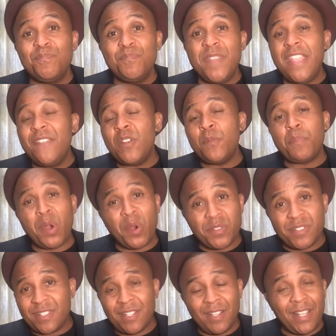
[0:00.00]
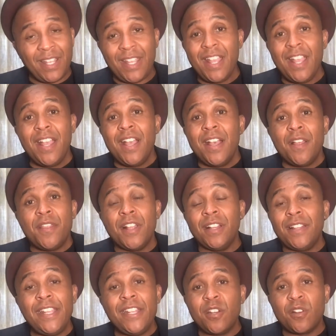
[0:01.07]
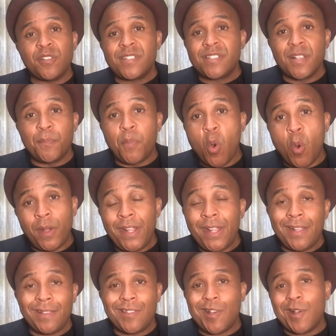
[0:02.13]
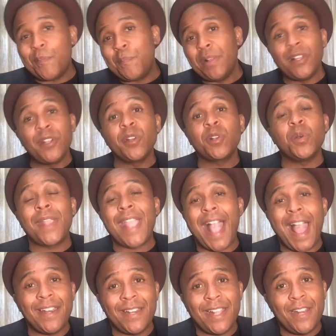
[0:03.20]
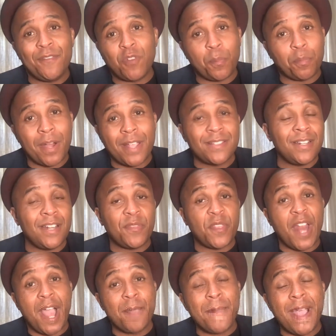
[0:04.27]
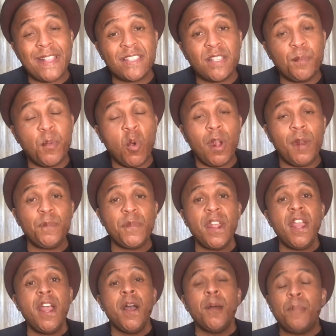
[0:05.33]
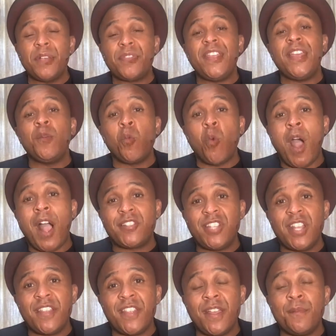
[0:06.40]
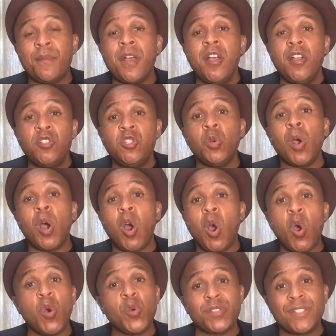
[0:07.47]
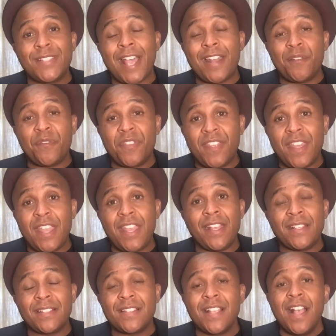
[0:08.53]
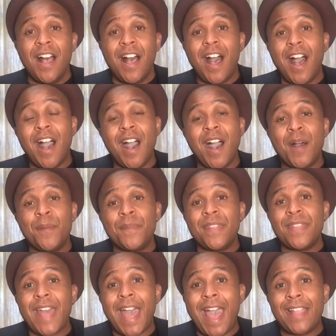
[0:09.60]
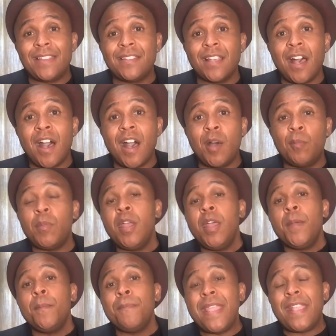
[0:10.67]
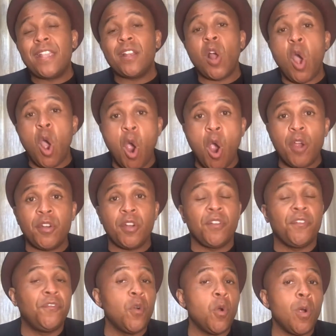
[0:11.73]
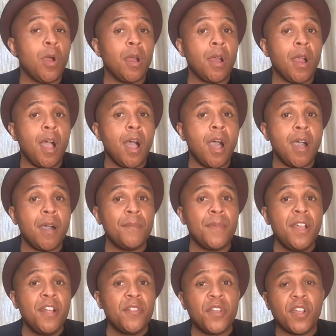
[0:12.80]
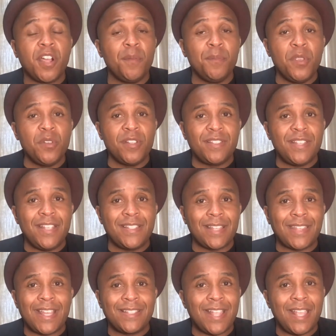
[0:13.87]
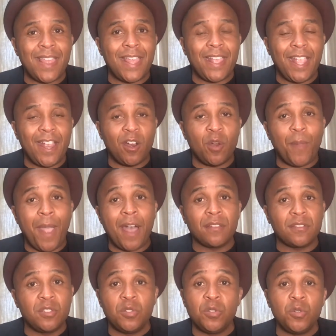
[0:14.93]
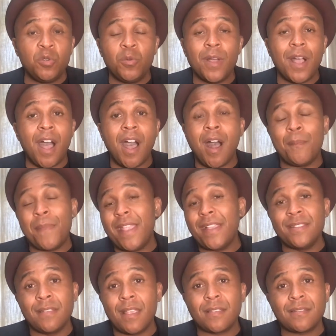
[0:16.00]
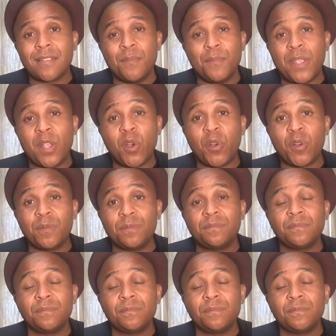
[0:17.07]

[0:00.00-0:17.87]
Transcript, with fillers: even personally the leaders supporting the political candidate for president that I might support, but then watching them do a whole set of things um, that um, make it harder for um, the communities that they say they care about to um, exist and be heard.